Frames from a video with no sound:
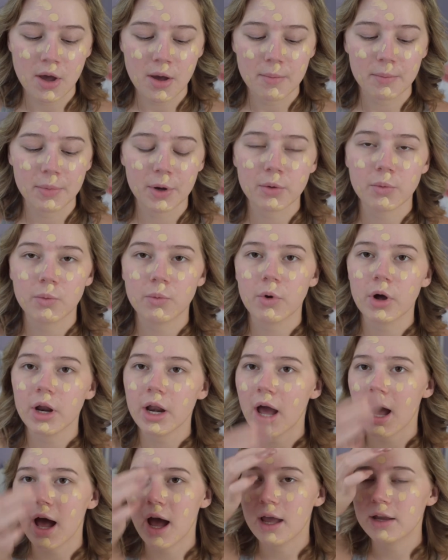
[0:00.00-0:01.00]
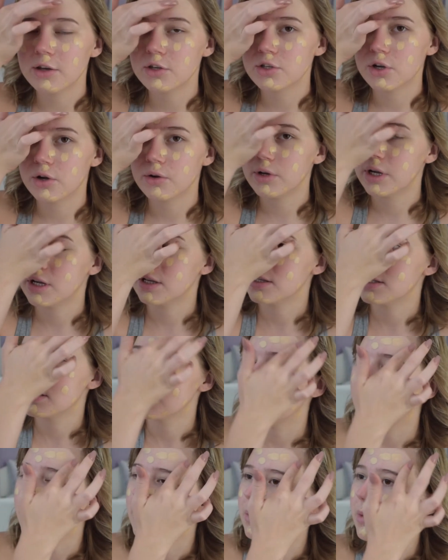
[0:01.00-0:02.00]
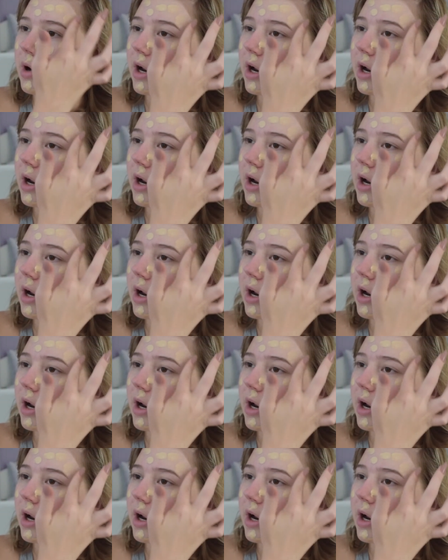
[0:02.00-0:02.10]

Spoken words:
But what I don't understand,